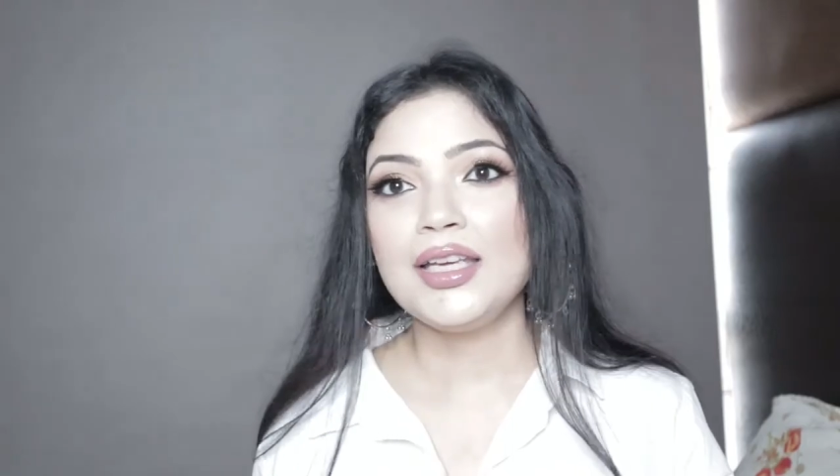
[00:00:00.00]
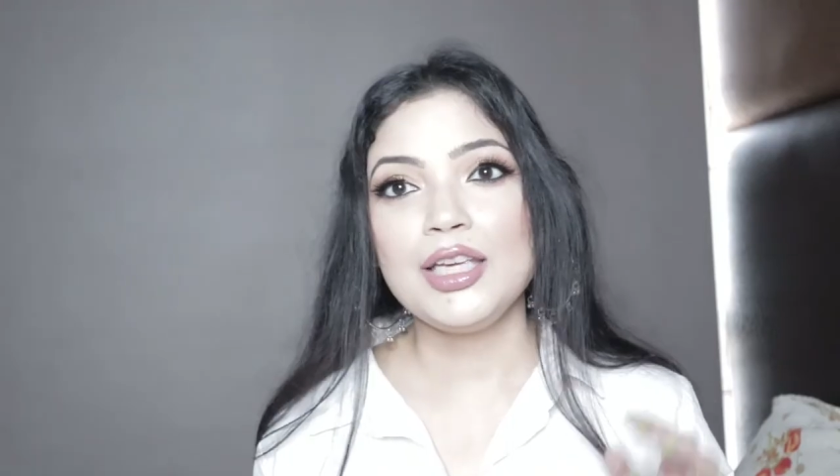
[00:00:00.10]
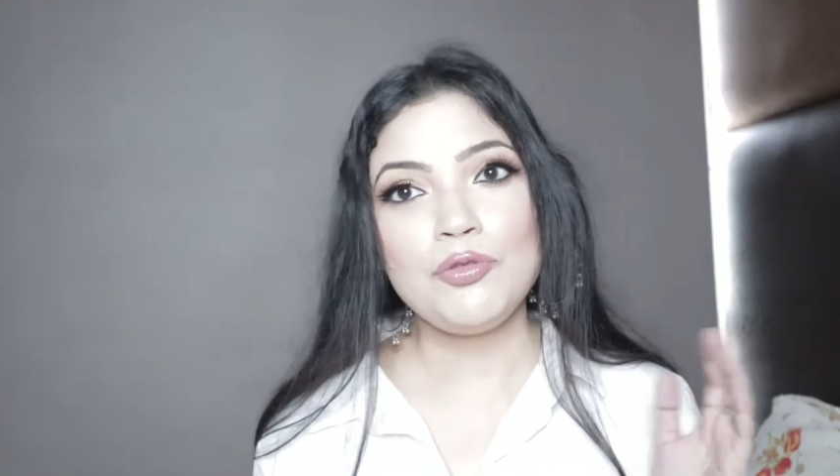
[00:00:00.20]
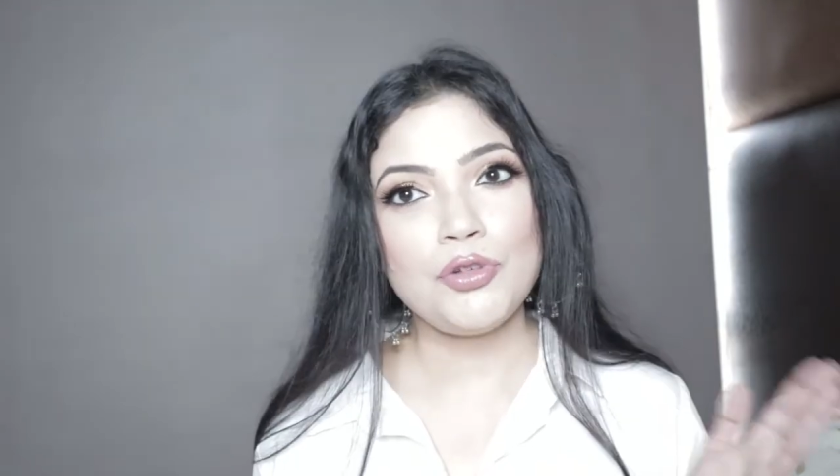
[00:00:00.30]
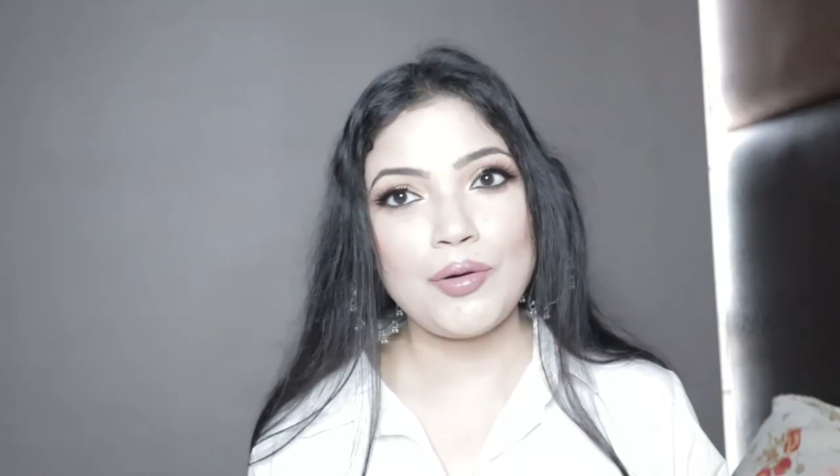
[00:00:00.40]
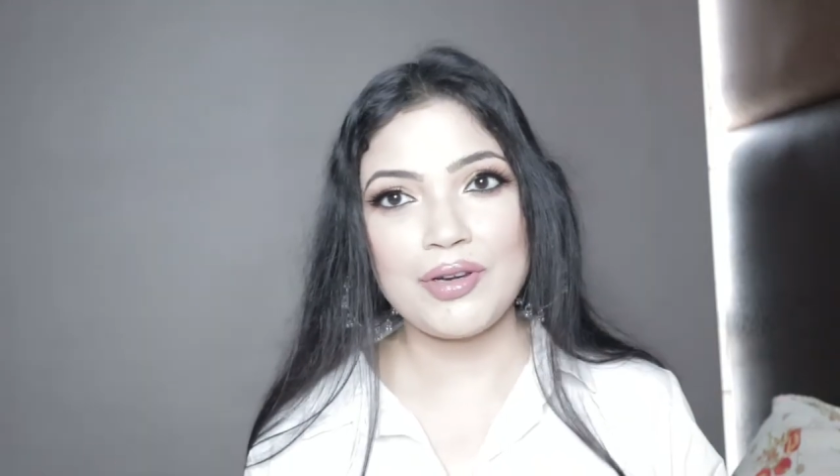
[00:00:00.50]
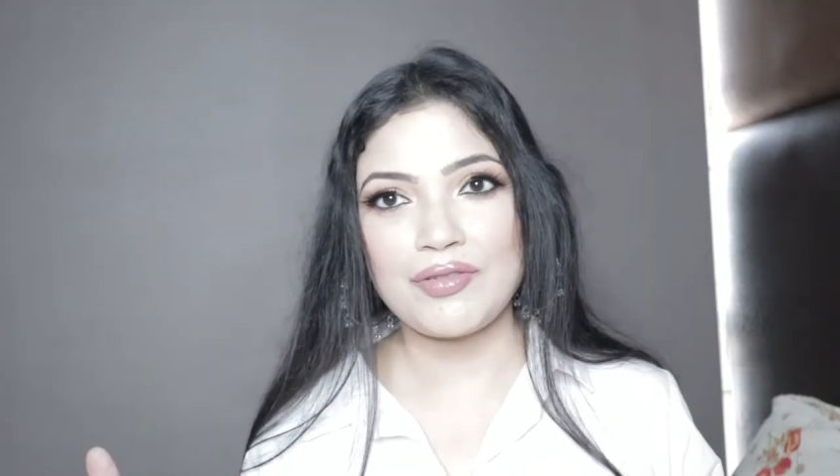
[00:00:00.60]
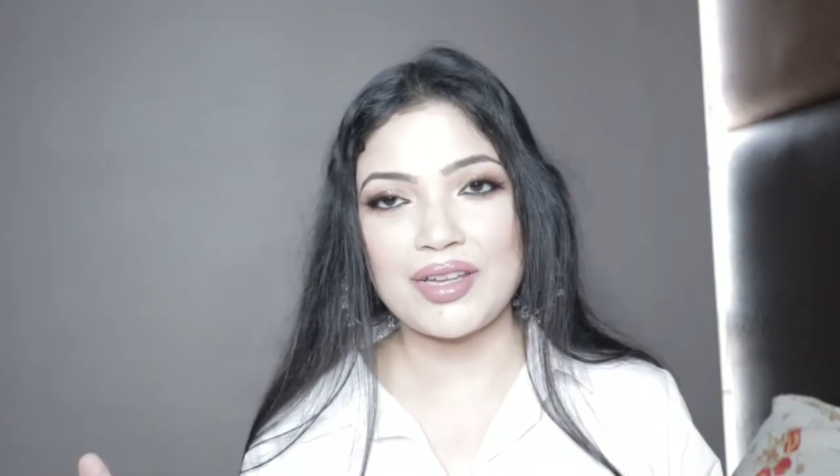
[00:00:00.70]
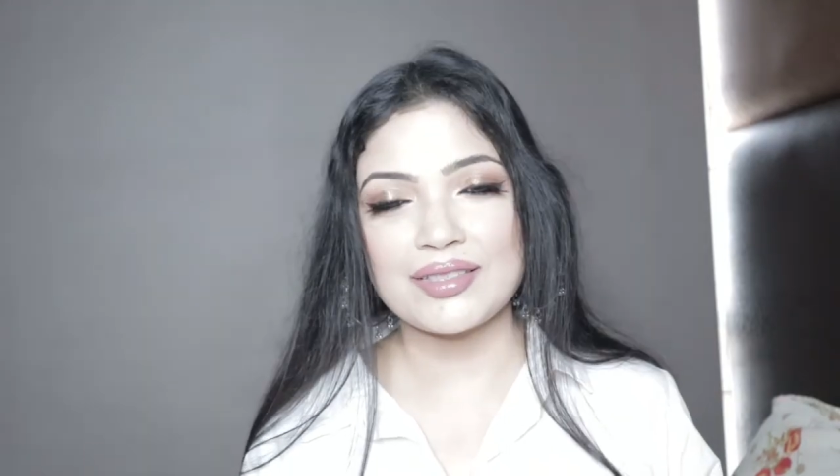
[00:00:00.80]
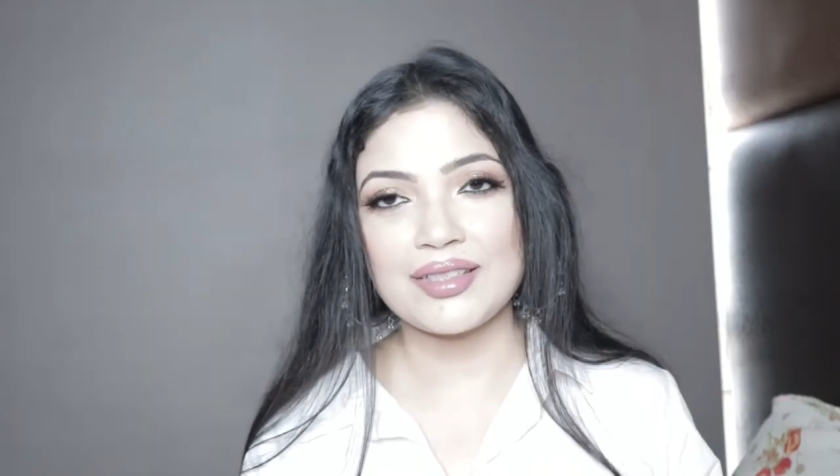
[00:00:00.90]
If you are
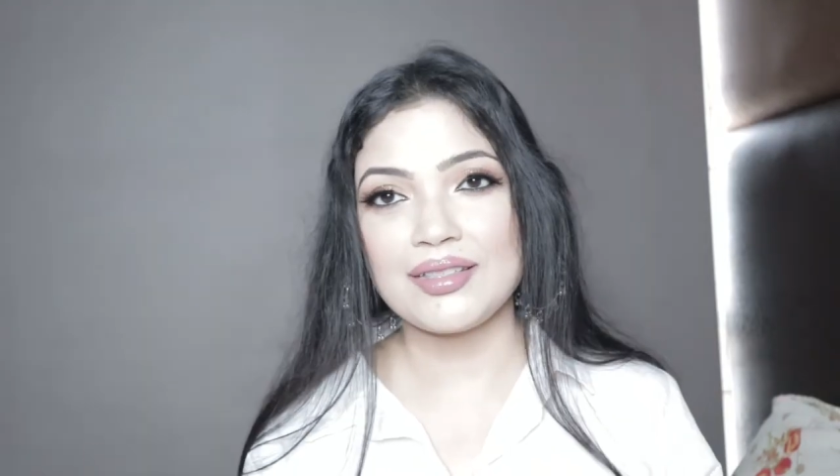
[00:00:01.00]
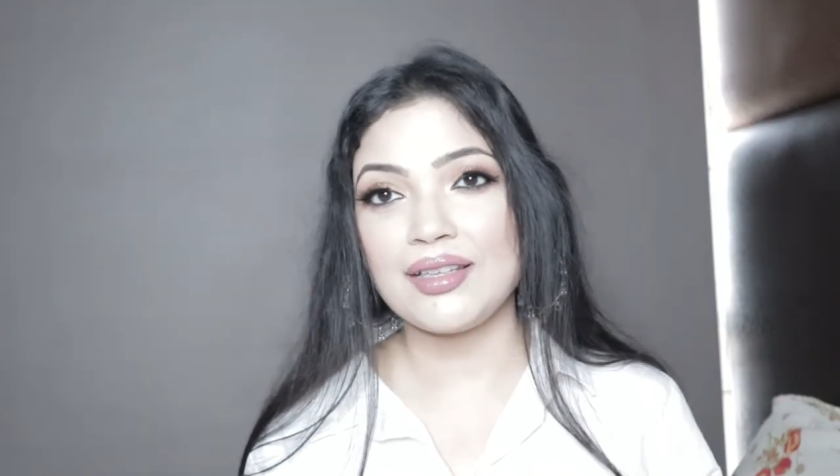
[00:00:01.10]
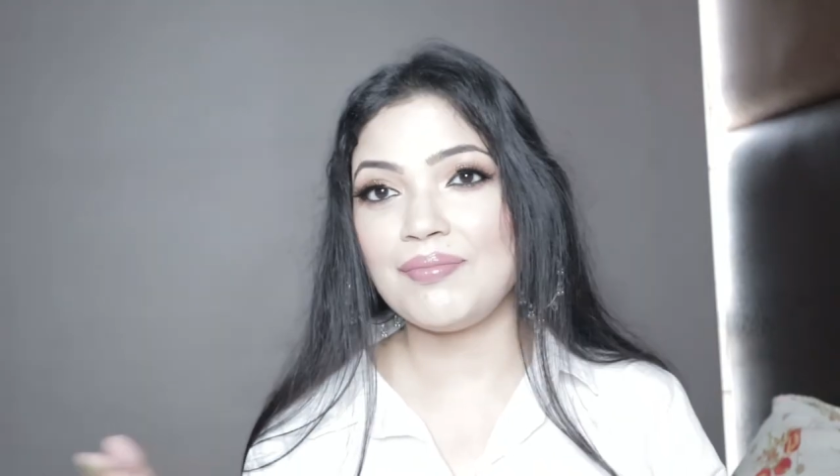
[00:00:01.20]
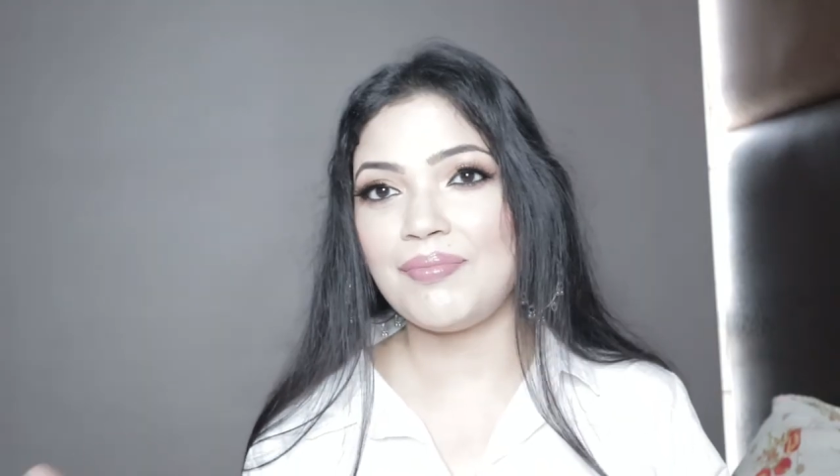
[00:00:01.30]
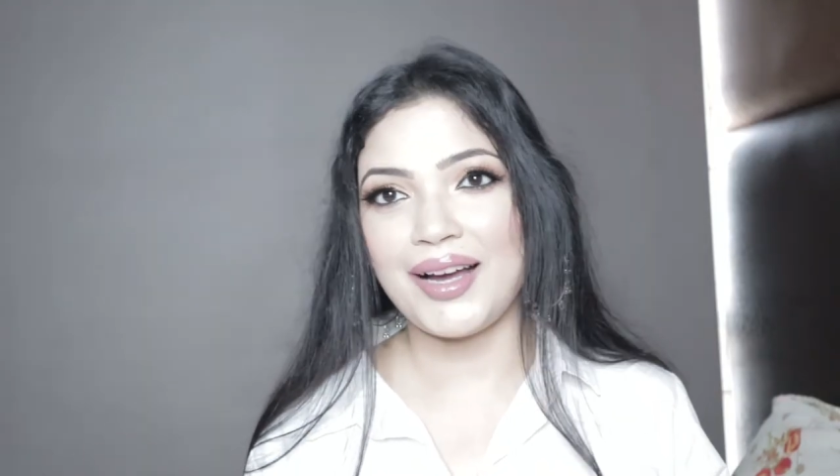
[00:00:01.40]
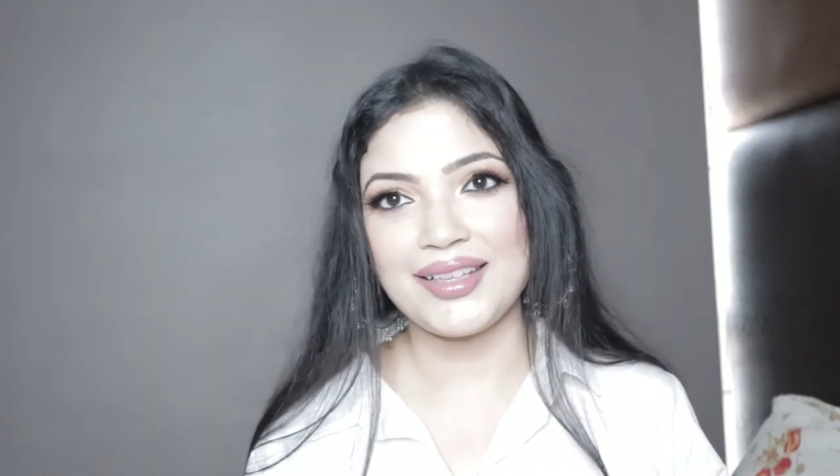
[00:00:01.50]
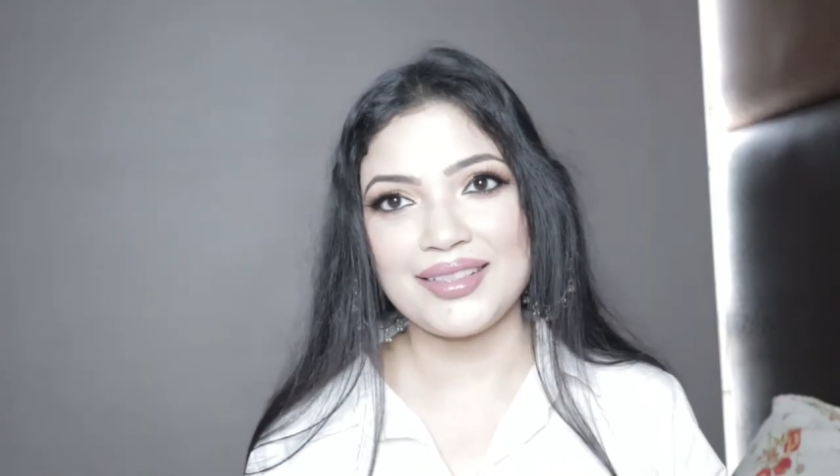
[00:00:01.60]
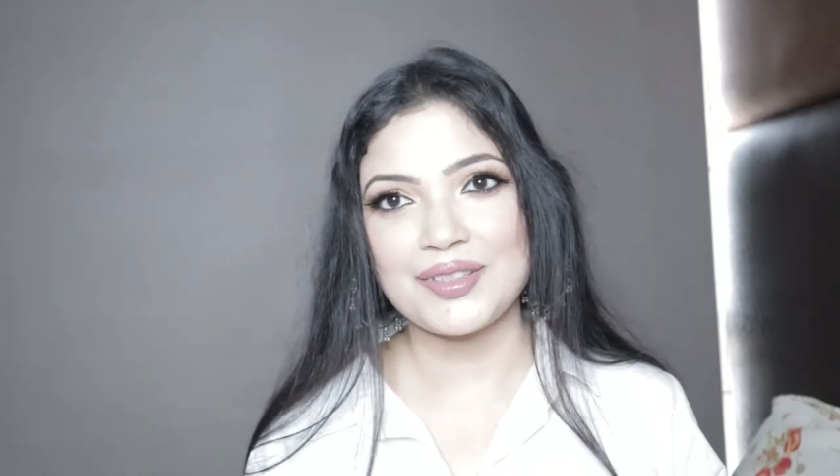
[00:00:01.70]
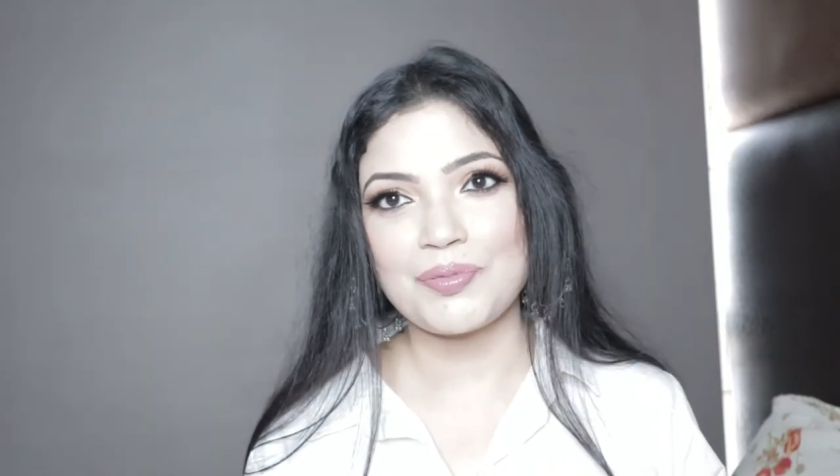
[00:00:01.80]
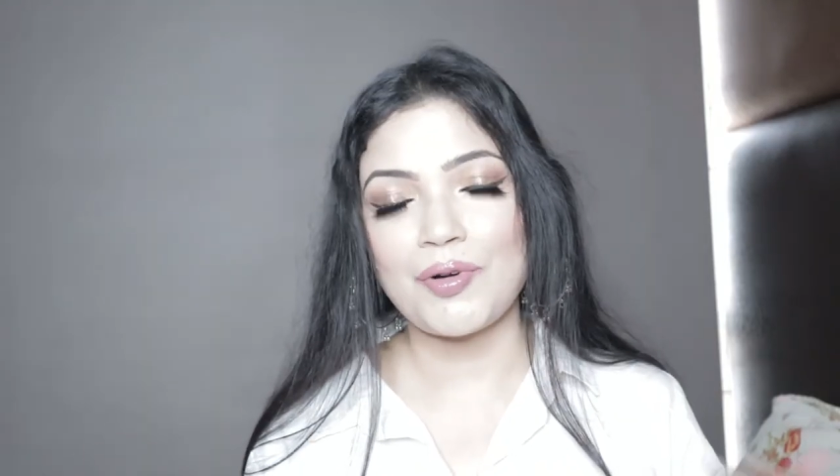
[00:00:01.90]
interested in buying
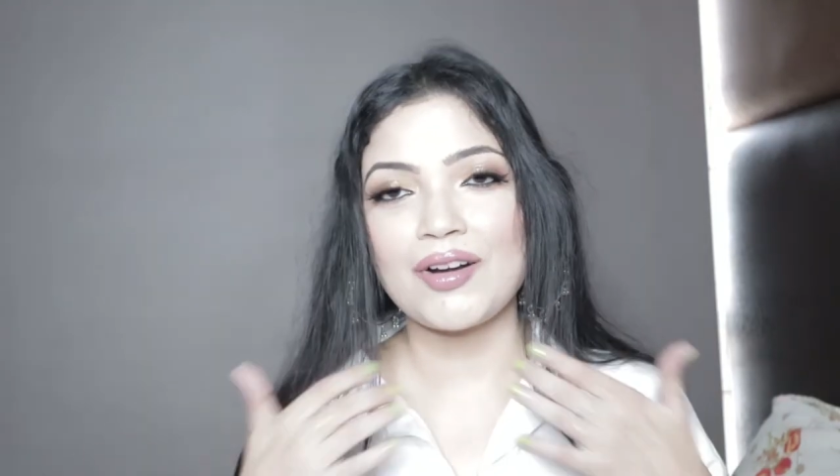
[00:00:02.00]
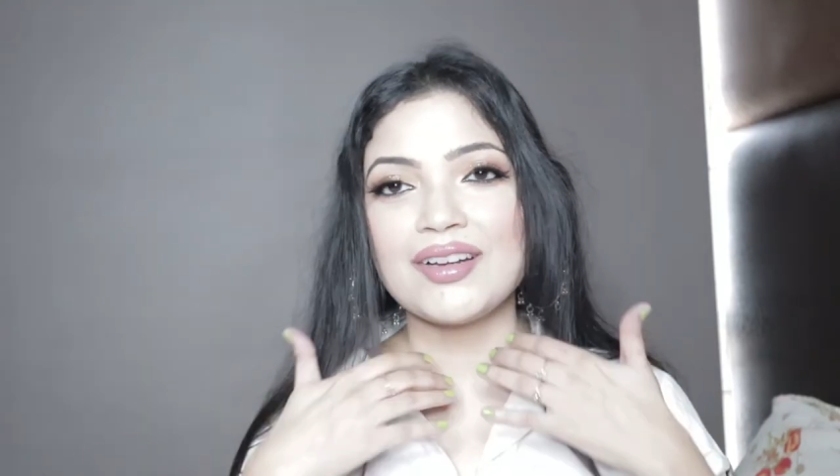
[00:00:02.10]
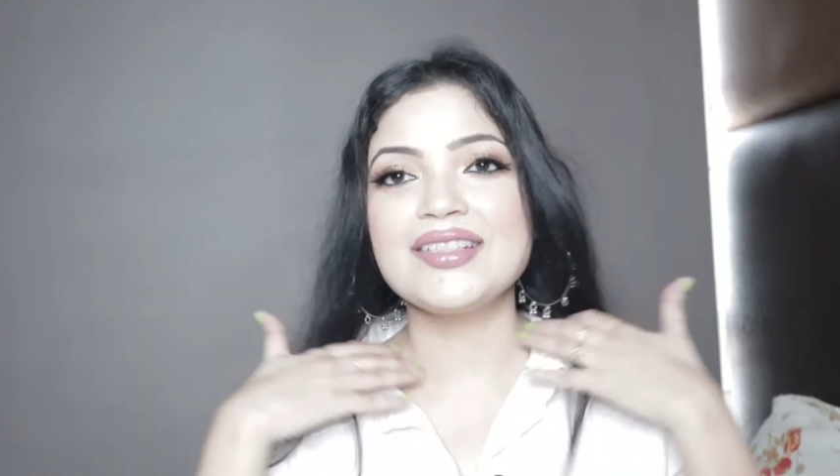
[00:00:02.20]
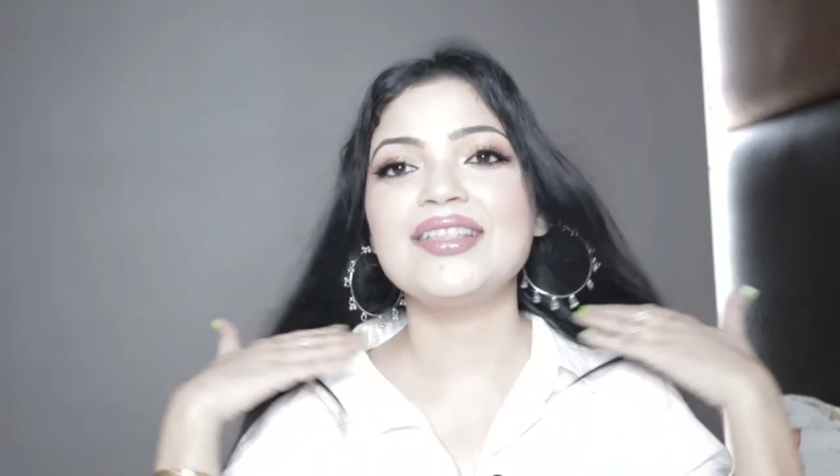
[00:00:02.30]
these products,